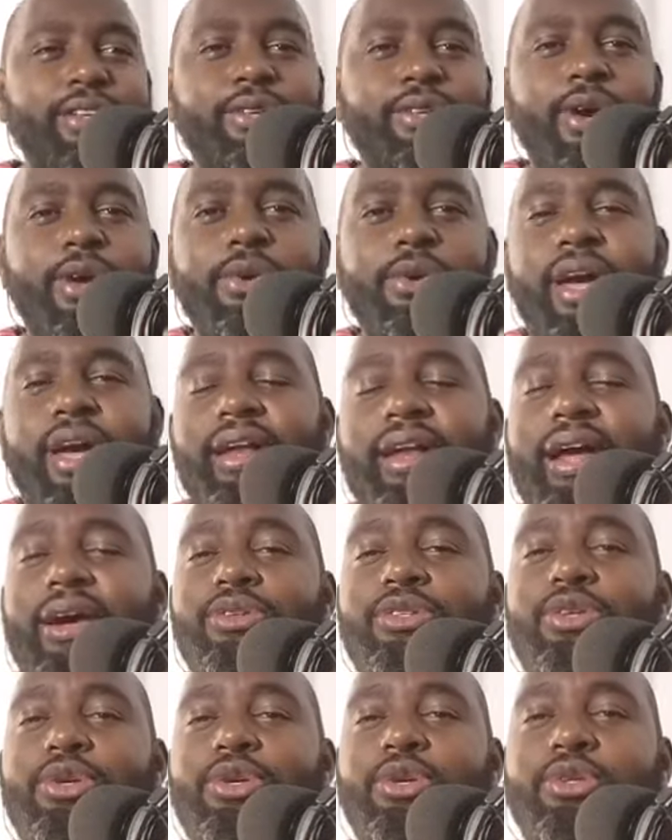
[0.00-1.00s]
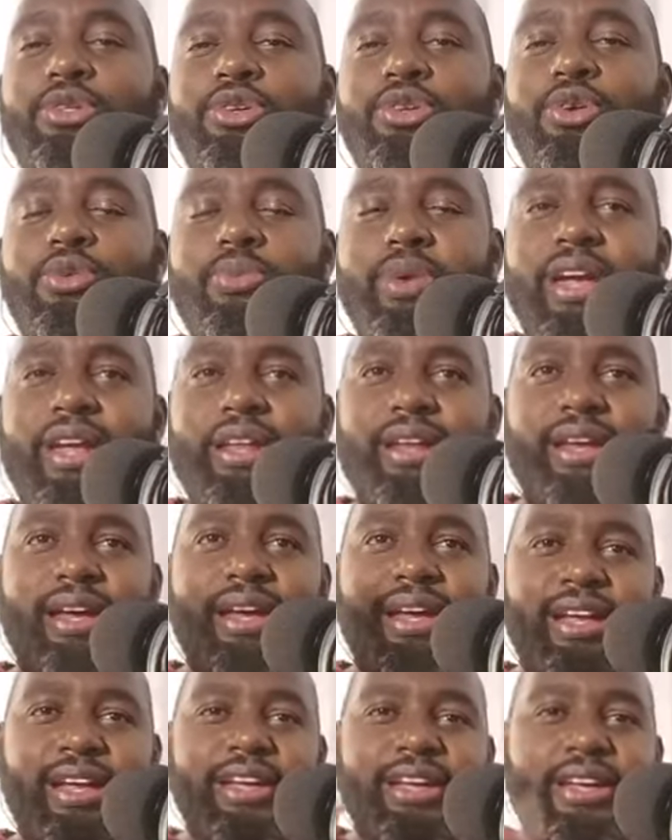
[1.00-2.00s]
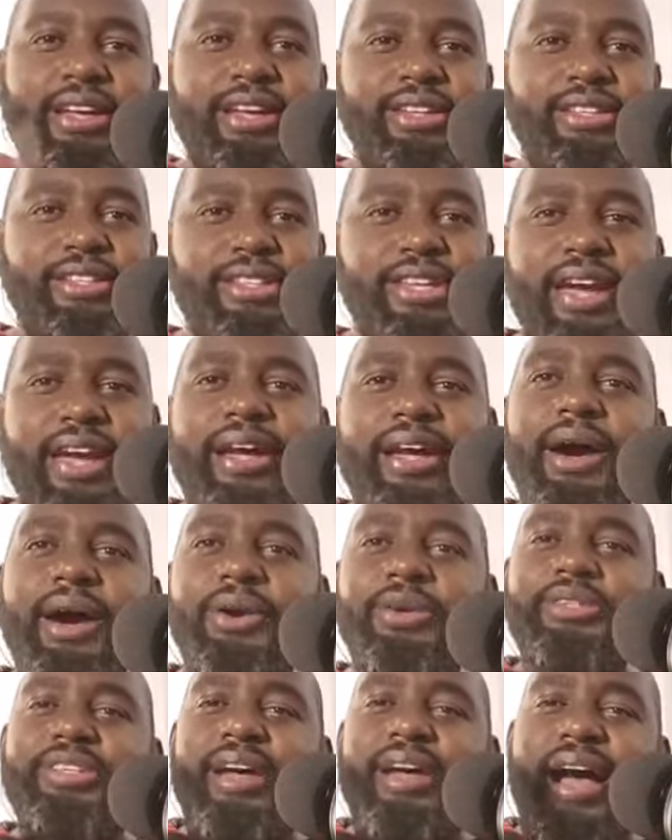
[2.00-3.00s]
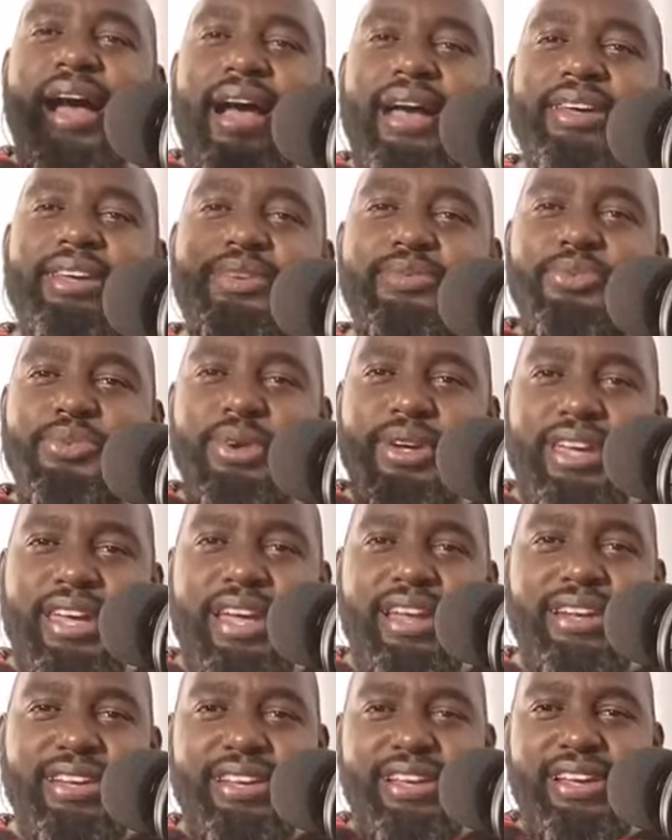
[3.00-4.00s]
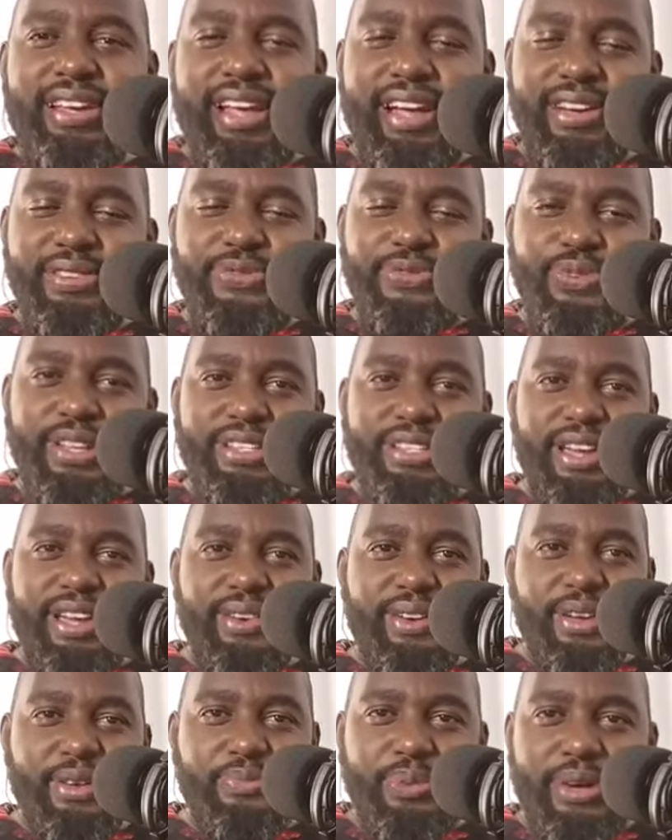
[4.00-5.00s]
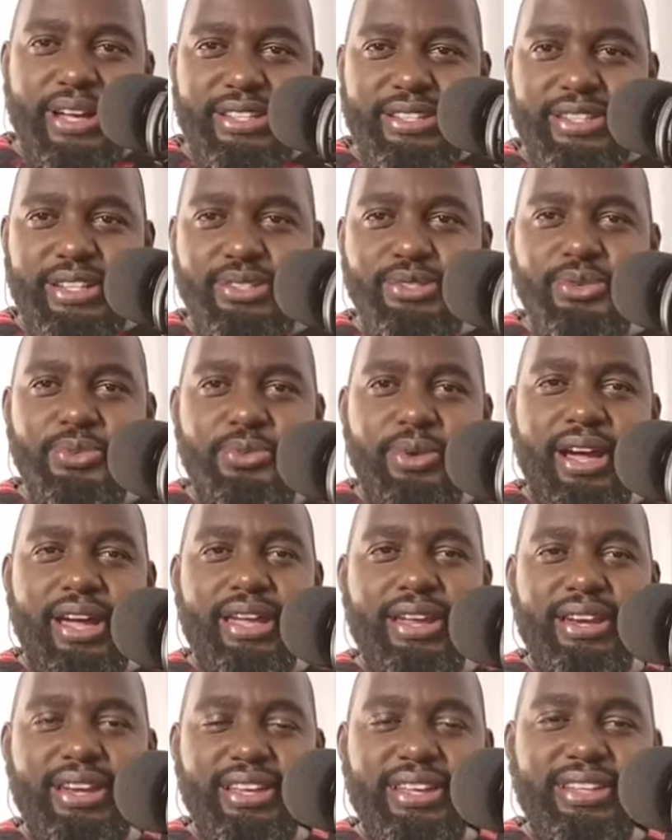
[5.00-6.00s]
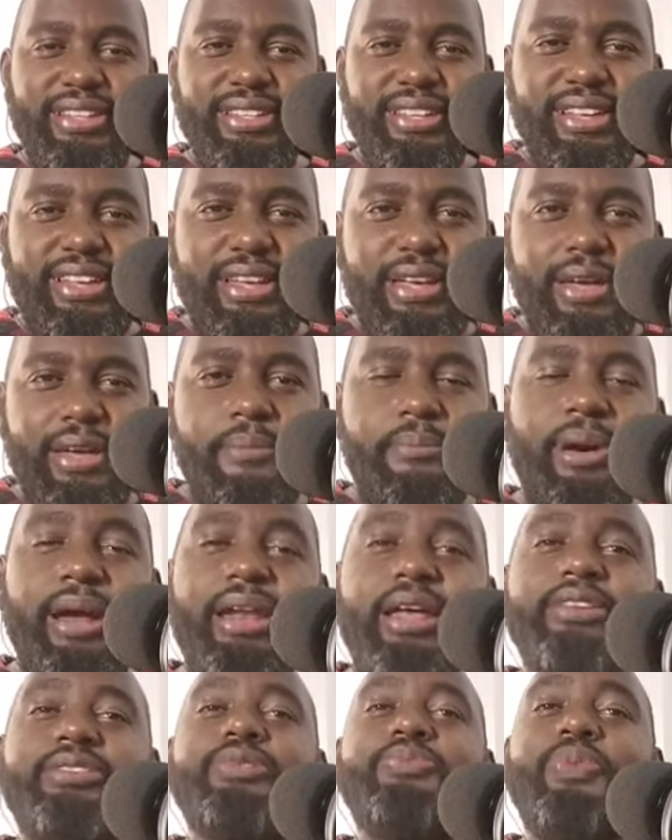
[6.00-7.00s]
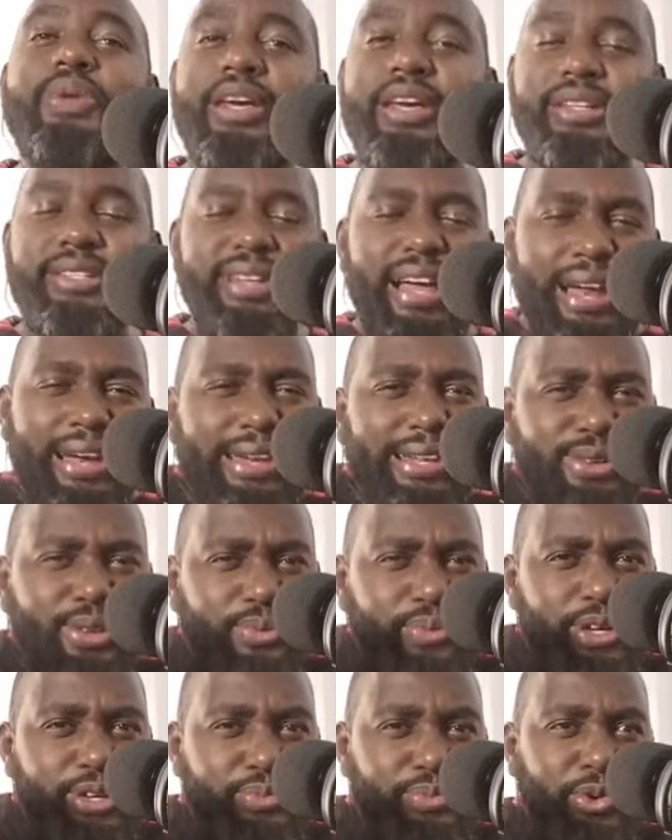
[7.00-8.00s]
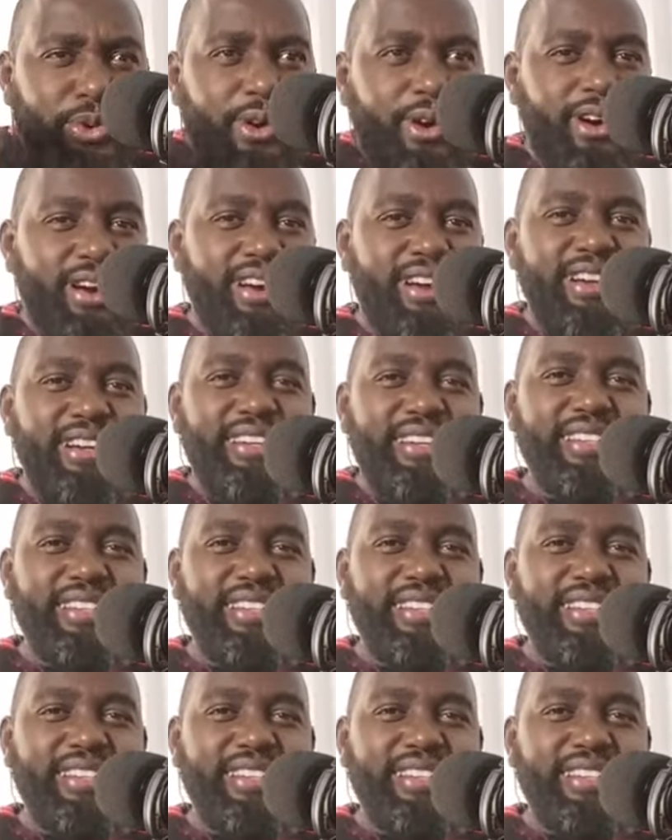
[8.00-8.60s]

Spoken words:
So you head out to YouTube and check out Agi Mugeni featuring Pastor Tumaini. But let's play it a little bit more.